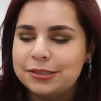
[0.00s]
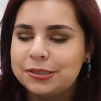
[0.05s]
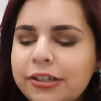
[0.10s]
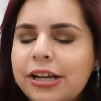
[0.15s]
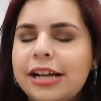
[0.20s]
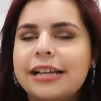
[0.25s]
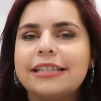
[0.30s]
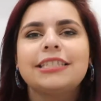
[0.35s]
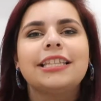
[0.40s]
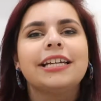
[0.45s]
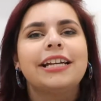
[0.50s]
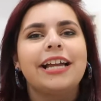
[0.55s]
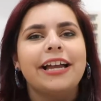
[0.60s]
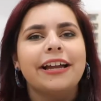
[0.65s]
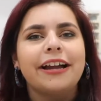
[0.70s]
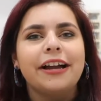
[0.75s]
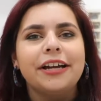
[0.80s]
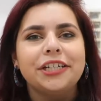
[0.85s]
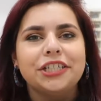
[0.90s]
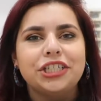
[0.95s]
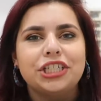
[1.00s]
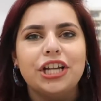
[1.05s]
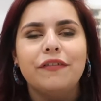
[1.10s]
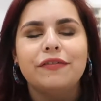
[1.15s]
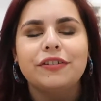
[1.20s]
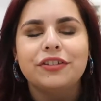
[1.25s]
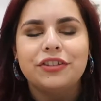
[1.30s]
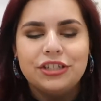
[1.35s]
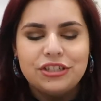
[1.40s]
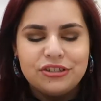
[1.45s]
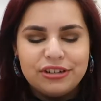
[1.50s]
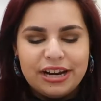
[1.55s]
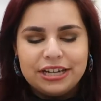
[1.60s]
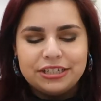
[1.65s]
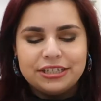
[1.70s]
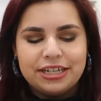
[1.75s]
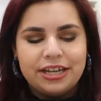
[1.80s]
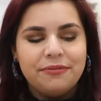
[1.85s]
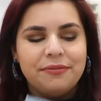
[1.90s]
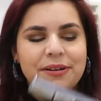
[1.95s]
The last thing I kind of shoved in this trash
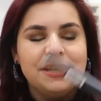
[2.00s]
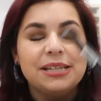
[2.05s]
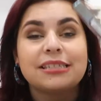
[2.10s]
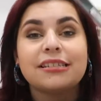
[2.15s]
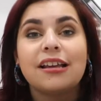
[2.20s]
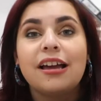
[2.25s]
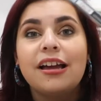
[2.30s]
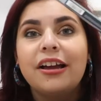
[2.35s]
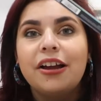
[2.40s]
can was